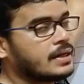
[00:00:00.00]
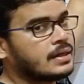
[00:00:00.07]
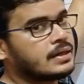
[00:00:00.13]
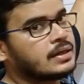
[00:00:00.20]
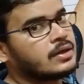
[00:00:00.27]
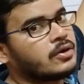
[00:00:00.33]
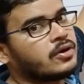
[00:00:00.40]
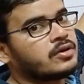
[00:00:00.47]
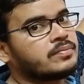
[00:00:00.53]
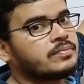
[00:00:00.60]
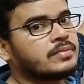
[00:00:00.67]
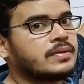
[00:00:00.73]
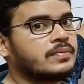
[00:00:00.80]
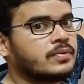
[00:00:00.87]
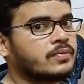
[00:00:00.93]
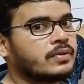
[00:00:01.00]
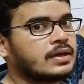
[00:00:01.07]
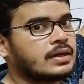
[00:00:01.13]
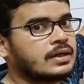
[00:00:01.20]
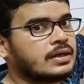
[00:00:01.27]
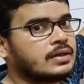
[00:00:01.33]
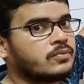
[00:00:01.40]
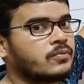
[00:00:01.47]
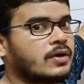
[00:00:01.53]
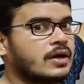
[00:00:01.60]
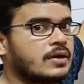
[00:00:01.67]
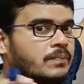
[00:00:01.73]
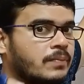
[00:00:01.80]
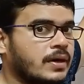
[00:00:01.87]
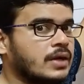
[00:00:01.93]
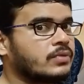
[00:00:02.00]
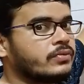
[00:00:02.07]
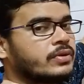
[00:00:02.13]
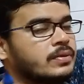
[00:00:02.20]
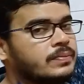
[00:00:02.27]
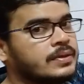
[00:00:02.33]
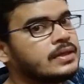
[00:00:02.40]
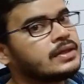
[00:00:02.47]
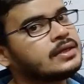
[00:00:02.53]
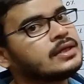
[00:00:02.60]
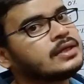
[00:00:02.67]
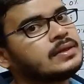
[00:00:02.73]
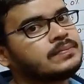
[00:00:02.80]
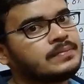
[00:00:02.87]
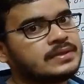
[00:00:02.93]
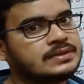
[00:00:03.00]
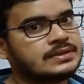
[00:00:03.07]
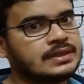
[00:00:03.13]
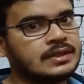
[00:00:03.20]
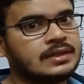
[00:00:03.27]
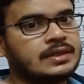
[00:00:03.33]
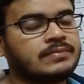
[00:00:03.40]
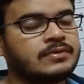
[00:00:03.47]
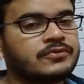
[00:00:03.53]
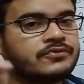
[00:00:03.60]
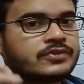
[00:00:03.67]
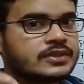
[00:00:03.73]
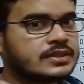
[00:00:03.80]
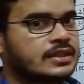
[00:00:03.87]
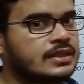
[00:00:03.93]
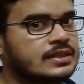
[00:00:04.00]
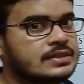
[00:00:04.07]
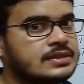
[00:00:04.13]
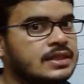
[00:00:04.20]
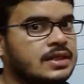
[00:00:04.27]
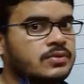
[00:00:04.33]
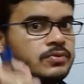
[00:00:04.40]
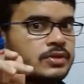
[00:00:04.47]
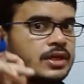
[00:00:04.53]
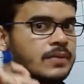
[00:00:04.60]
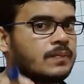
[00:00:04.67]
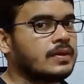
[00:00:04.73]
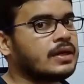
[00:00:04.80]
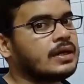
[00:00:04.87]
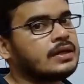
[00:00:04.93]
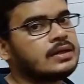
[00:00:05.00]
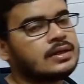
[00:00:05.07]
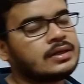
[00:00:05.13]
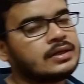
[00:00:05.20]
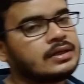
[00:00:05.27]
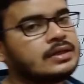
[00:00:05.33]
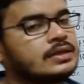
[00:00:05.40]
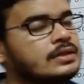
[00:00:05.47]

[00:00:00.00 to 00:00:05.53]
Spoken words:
air or may be water, one part will be missing. In my first lecture, we have learned